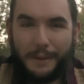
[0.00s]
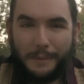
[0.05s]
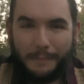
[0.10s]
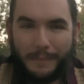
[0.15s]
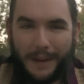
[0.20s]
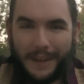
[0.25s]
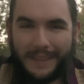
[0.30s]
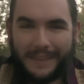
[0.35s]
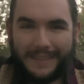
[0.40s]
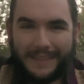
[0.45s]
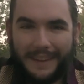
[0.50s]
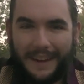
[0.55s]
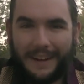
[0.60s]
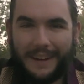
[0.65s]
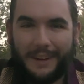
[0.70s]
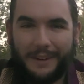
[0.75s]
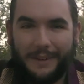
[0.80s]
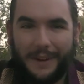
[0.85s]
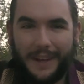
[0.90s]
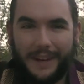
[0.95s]
by the
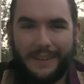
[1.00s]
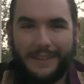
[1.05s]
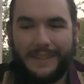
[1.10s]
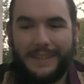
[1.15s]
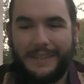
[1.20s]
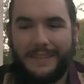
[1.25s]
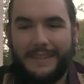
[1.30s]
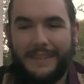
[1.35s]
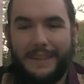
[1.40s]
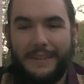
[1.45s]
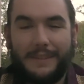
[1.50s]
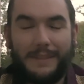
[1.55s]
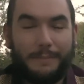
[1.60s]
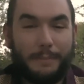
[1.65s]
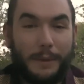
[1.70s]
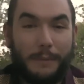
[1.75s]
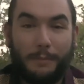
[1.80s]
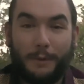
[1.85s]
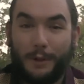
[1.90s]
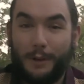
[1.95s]
psychoanalyst as
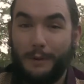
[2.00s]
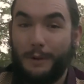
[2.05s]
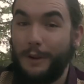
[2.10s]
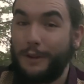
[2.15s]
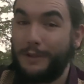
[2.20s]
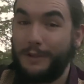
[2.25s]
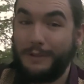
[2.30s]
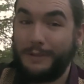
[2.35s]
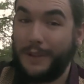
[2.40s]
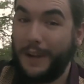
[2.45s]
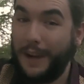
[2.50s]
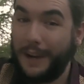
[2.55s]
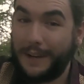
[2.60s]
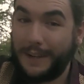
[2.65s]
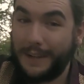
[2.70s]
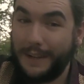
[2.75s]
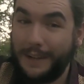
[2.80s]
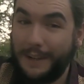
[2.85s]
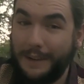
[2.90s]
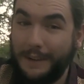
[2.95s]
people who are too
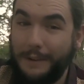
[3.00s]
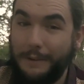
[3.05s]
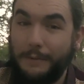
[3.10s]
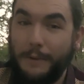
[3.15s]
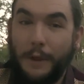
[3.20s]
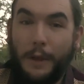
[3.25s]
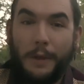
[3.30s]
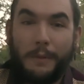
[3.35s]
talkative,